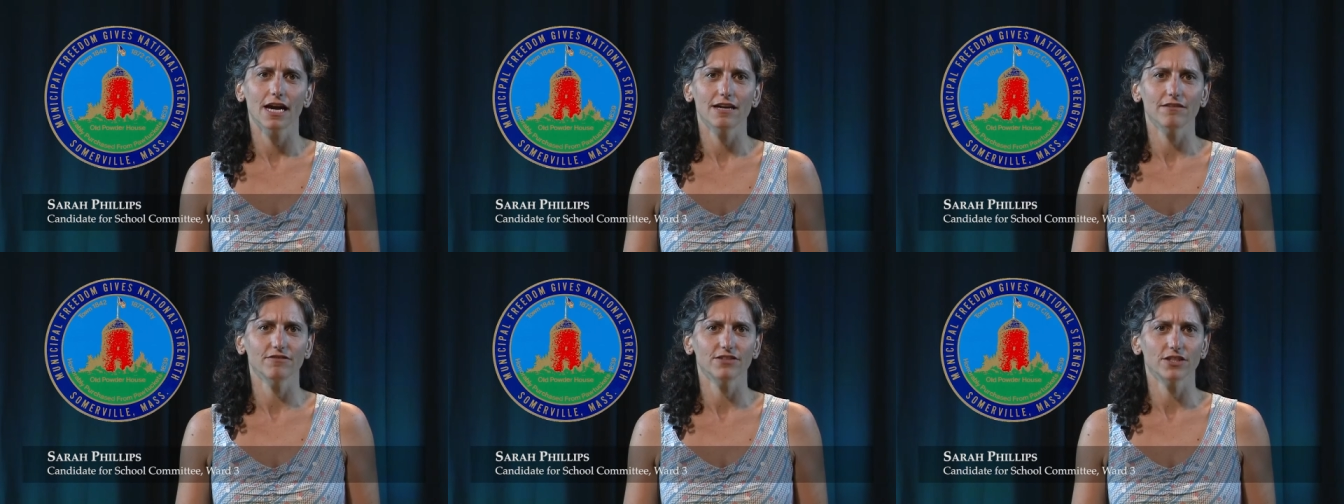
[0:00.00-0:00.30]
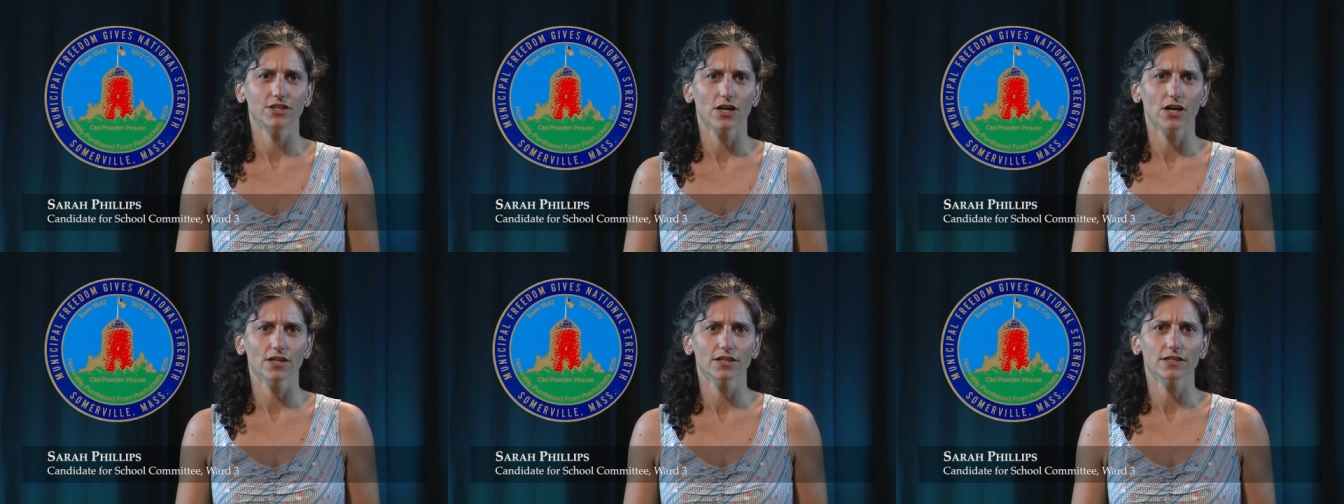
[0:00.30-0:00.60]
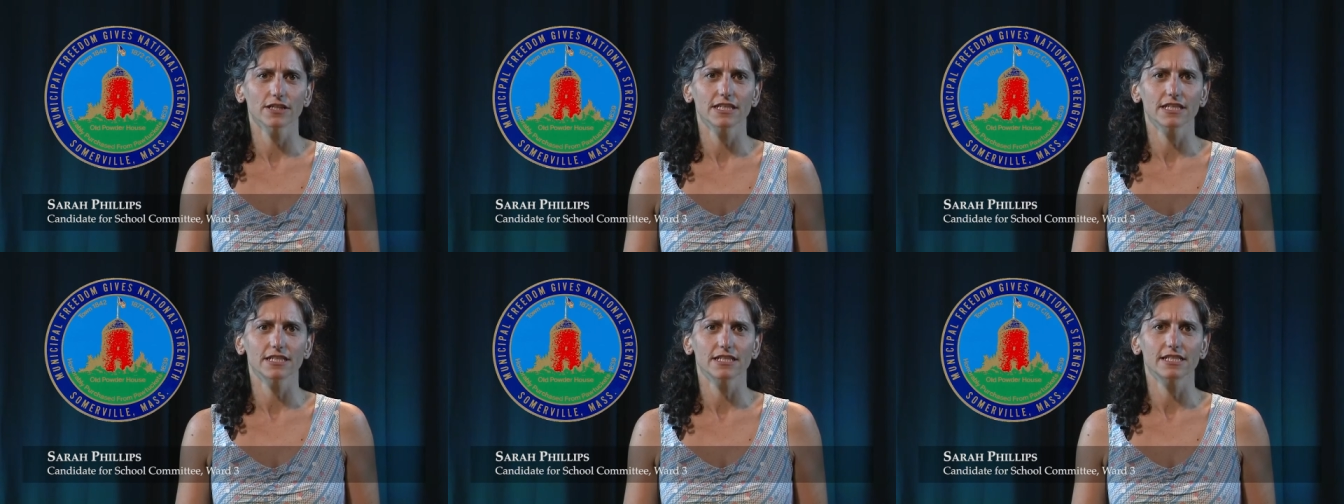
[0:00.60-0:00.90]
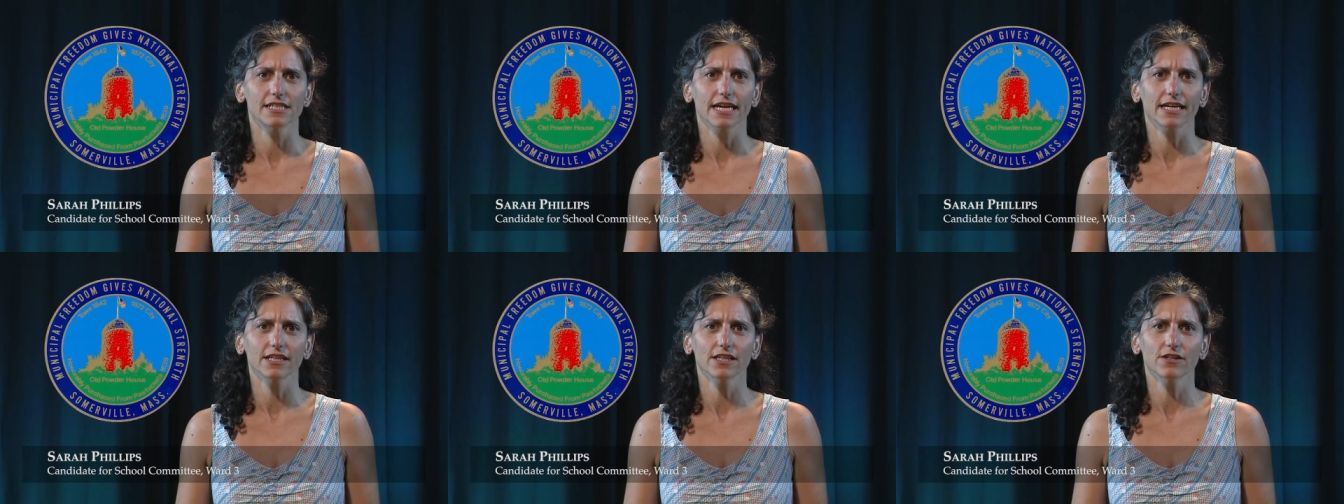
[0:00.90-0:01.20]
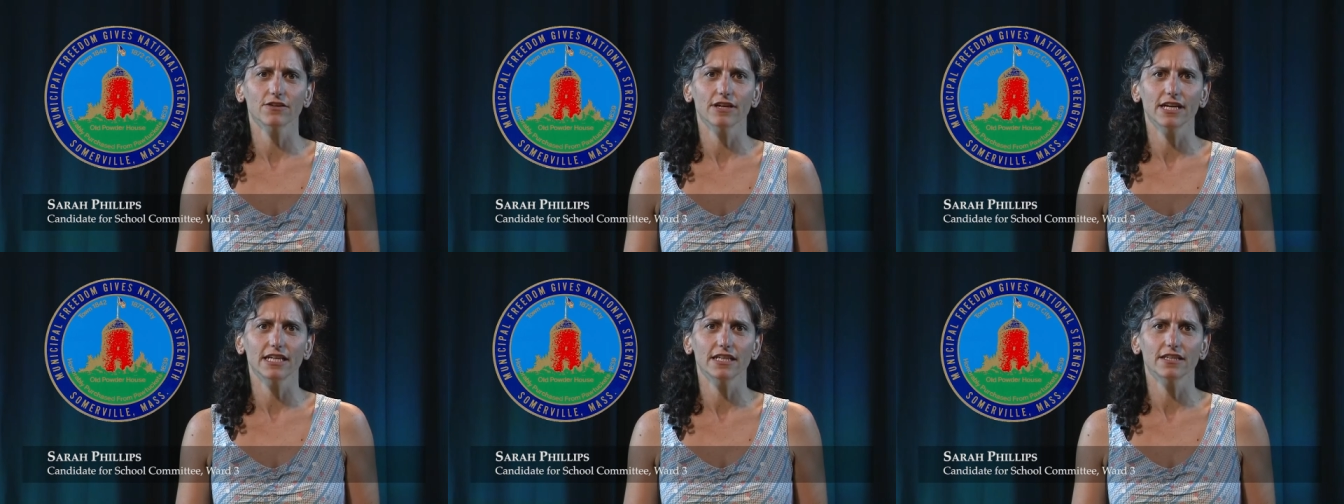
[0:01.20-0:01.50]
have a daughter in second
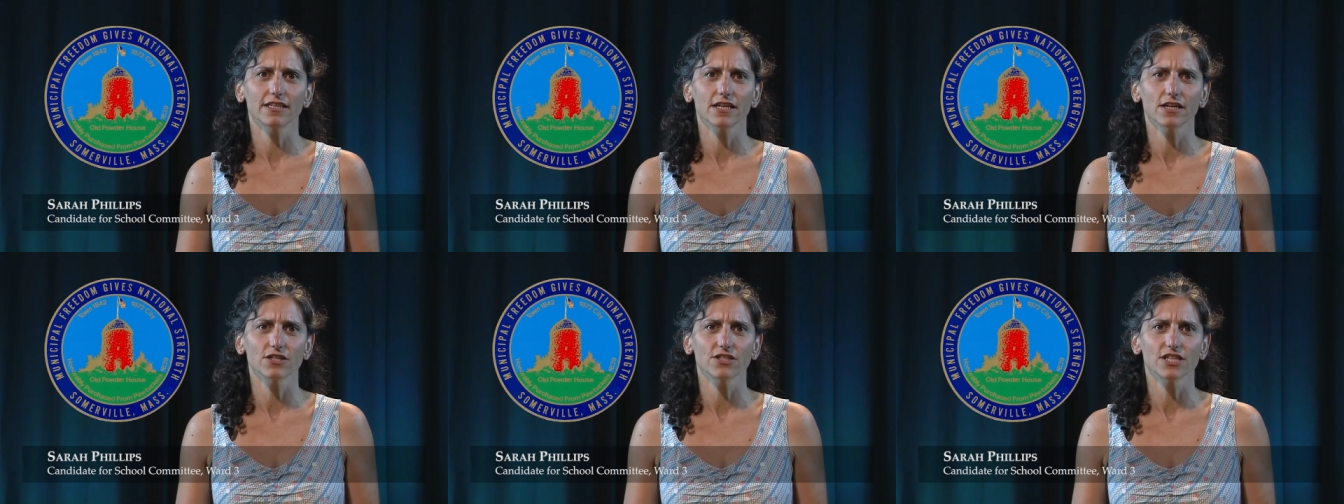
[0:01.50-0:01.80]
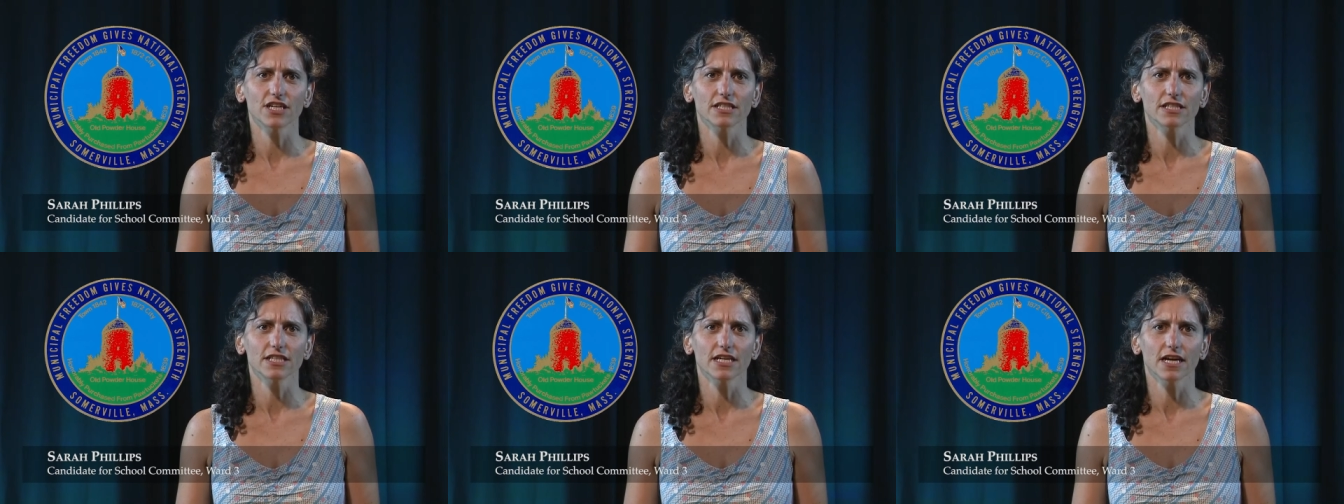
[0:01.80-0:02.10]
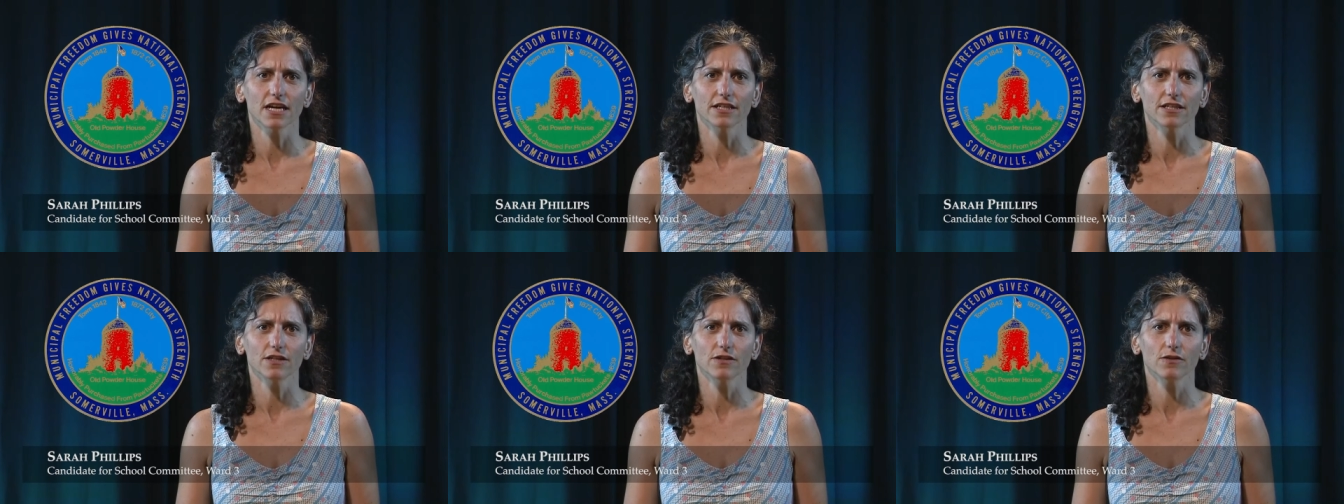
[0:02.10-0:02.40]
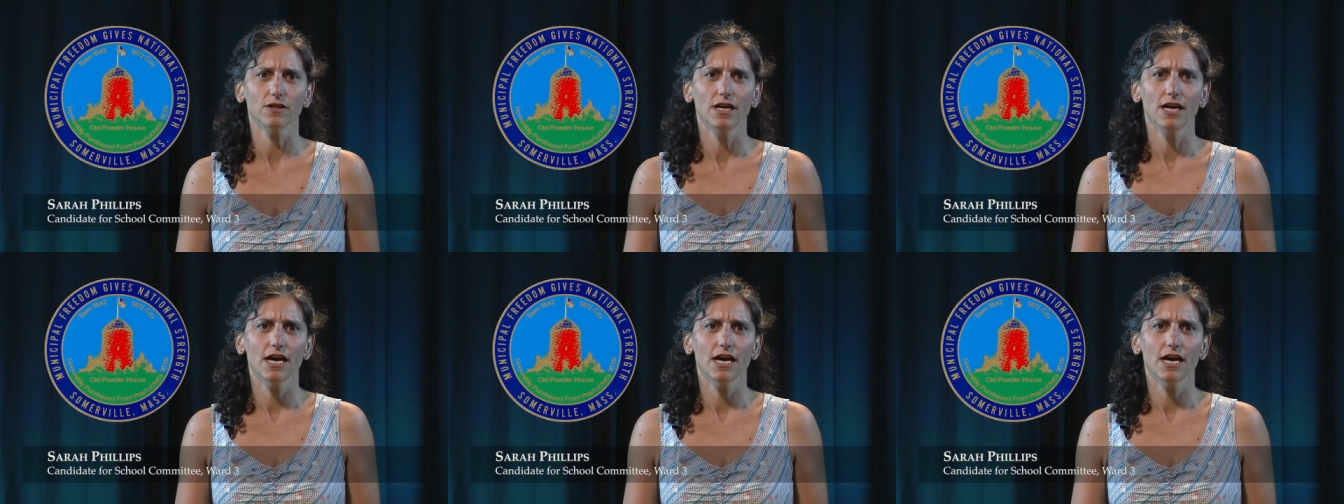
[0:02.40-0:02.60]
grade at the Argenziano,